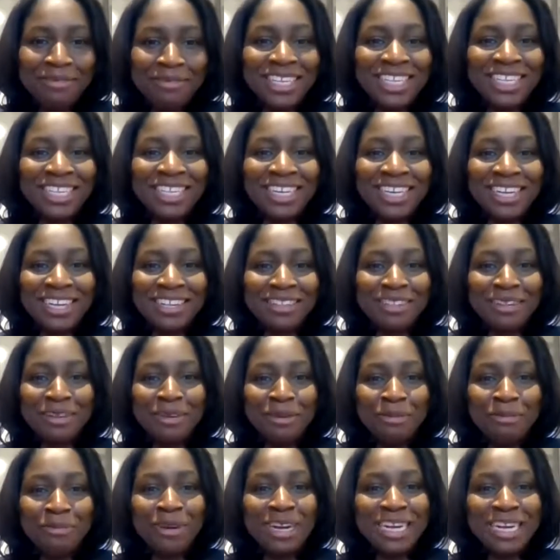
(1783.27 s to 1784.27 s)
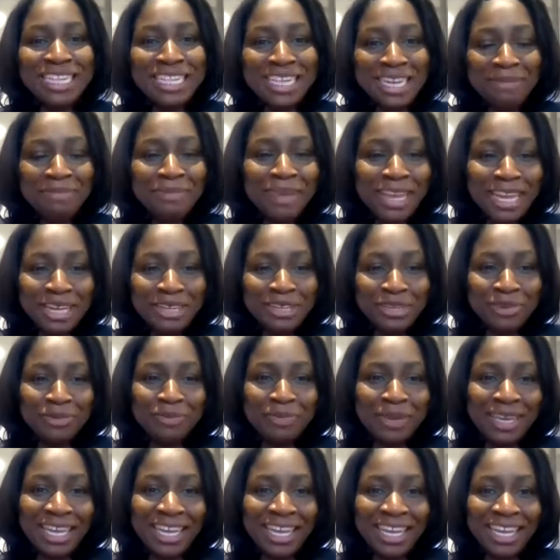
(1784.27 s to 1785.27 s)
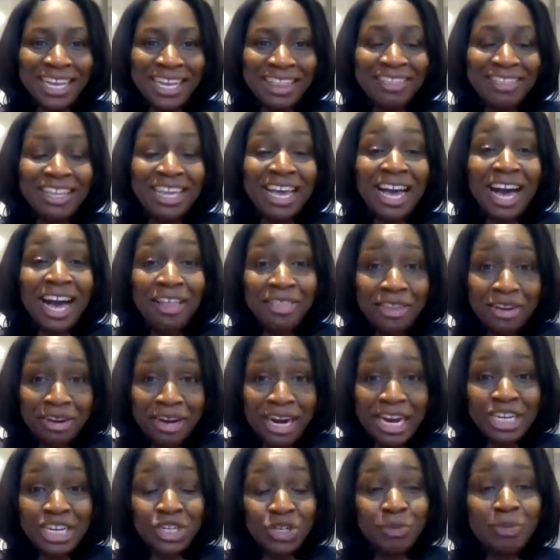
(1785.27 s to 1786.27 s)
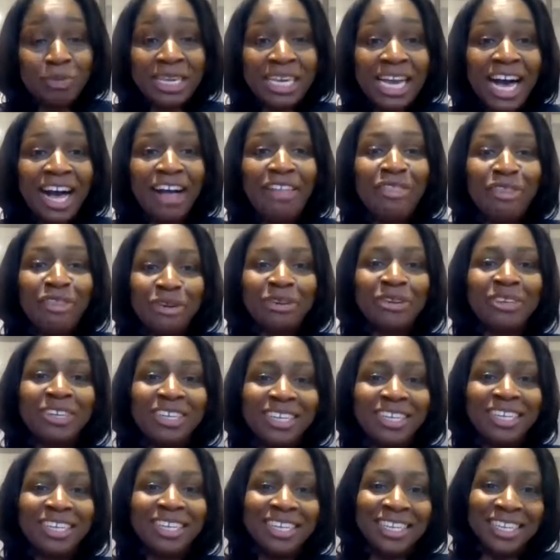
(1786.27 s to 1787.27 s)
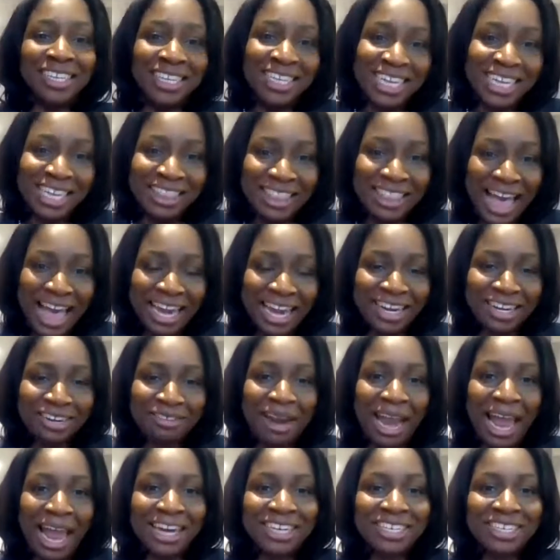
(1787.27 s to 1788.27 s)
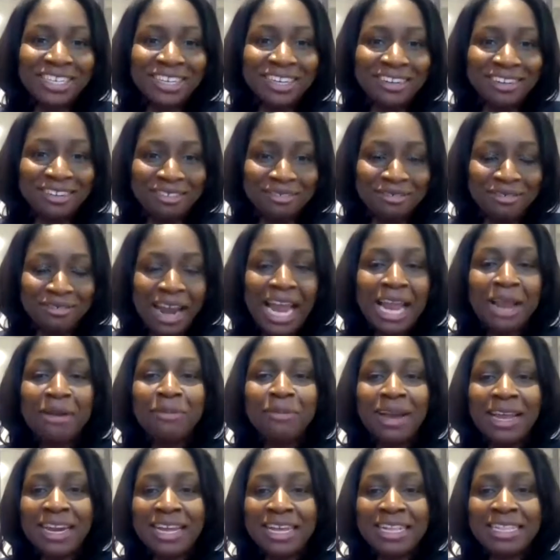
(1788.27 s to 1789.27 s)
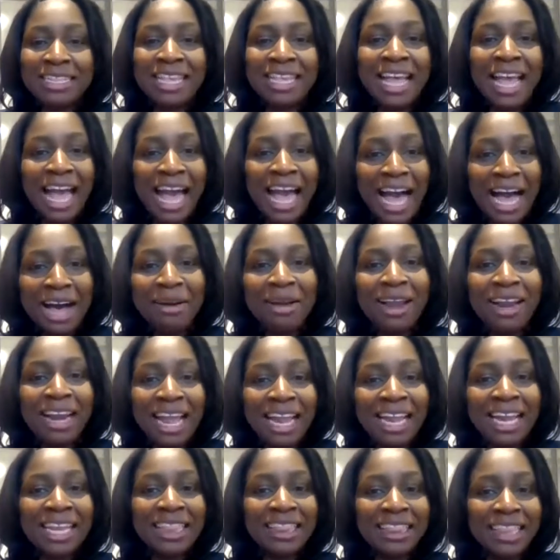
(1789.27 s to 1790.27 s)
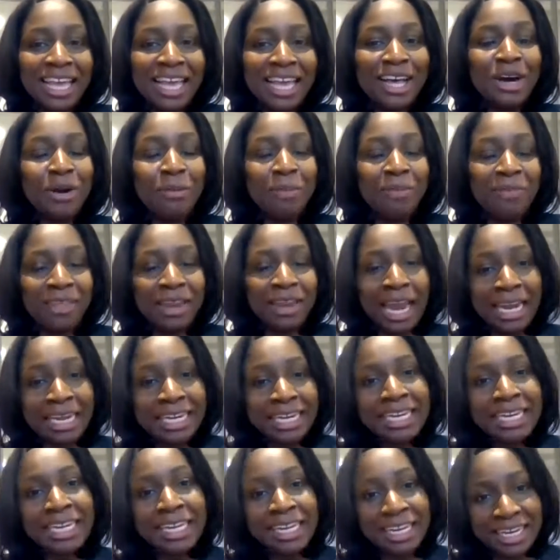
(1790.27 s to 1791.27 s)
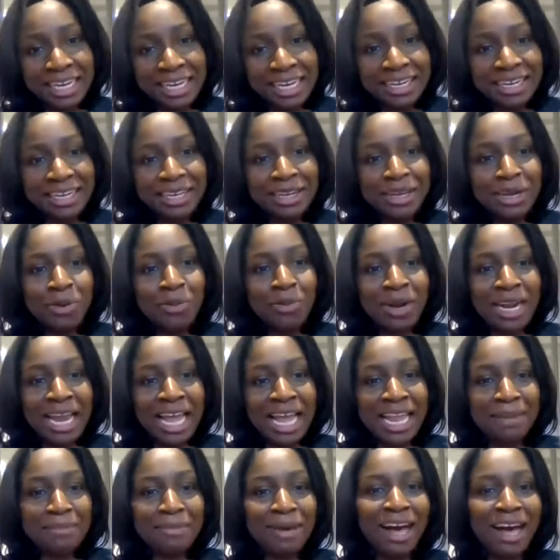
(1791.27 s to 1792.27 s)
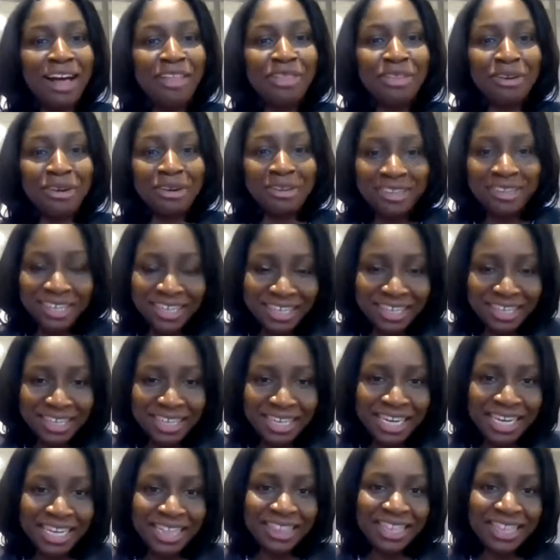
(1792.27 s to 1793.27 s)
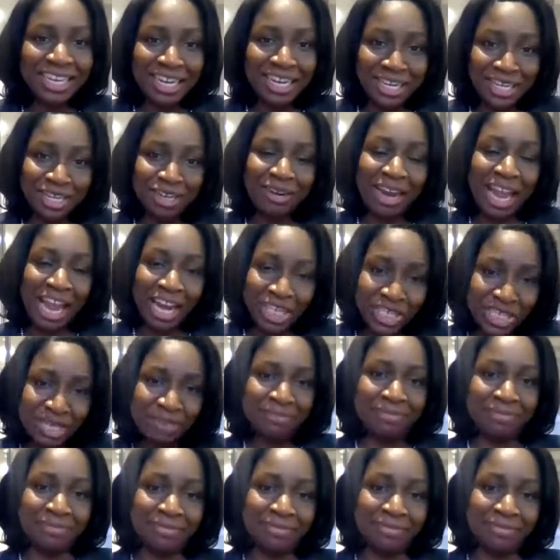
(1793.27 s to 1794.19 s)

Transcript: Which is, what does it mean to be the other and to be othered in that interaction, right? When it's, how can I get the help that I need when I am othered in the interaction?